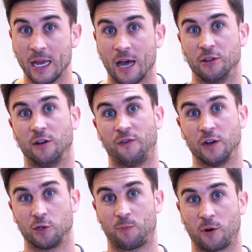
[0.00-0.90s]
how the
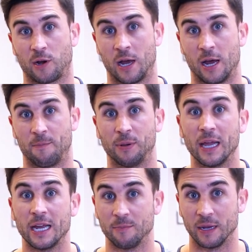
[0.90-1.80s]
defender's
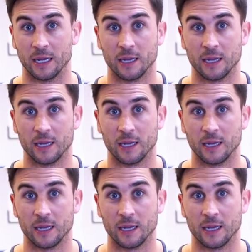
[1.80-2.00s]
playing me.